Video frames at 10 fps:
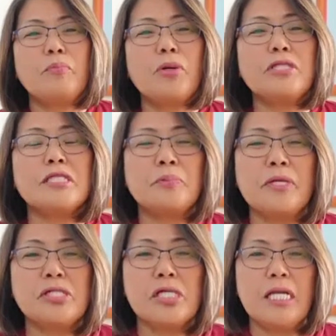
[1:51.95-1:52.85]
Most
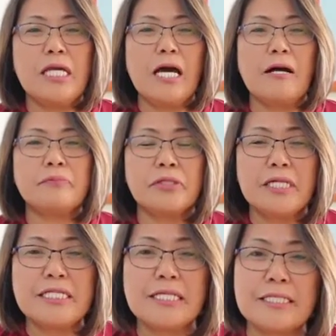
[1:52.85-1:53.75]
especially after
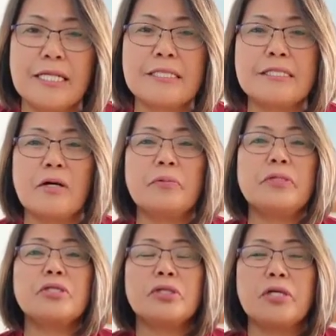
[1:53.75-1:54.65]
the success of
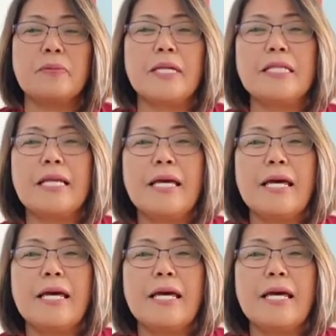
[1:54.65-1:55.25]
the tournament,